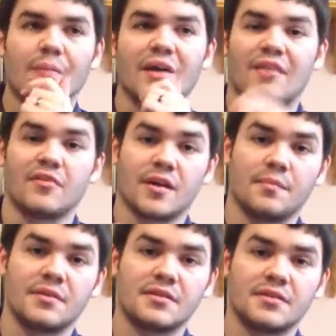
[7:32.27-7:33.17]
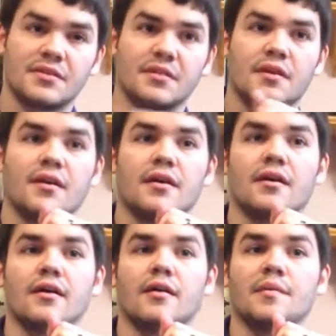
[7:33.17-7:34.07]
But I have a compass,
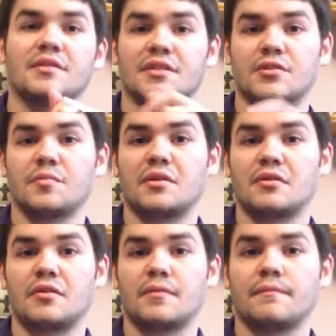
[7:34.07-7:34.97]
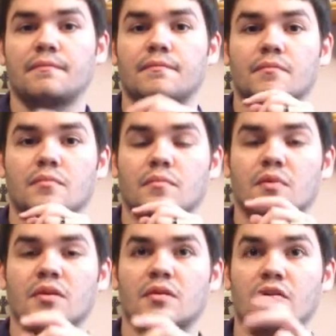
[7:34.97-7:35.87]
a signal mirror,
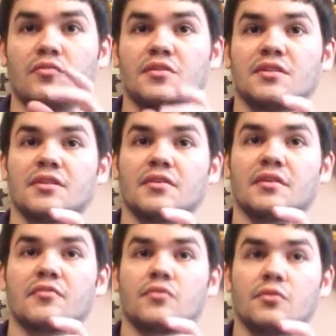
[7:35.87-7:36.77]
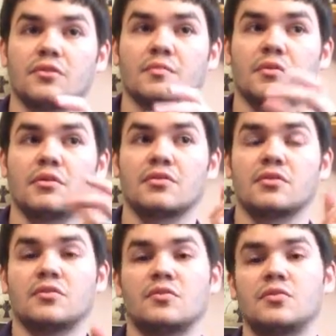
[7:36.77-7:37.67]
and good for signaling, of course, but
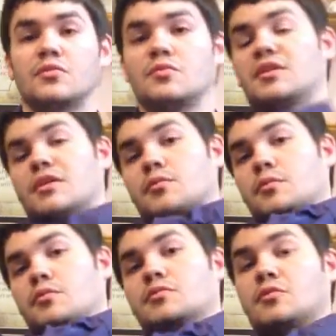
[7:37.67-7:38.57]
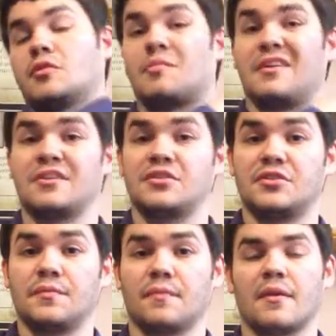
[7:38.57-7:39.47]
also to check wounds or look behind
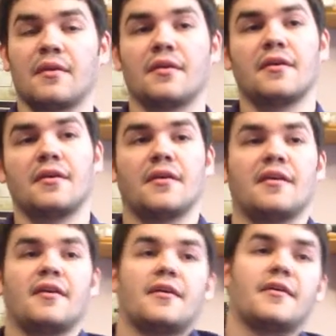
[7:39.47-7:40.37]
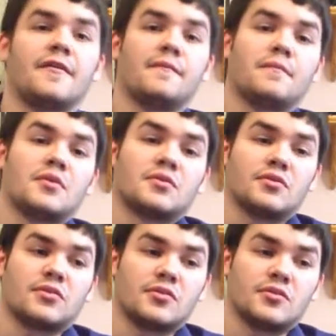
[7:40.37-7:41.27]
you. There's
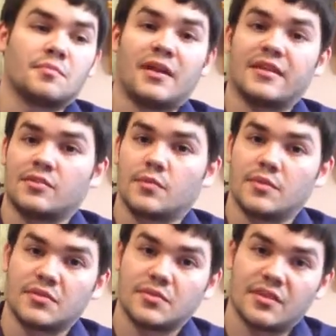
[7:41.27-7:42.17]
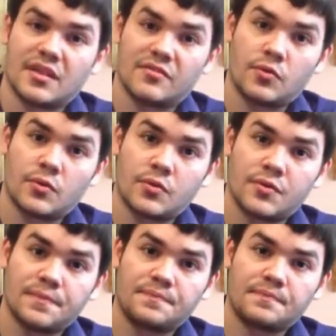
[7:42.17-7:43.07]
also some plastic whistles that I've ordered.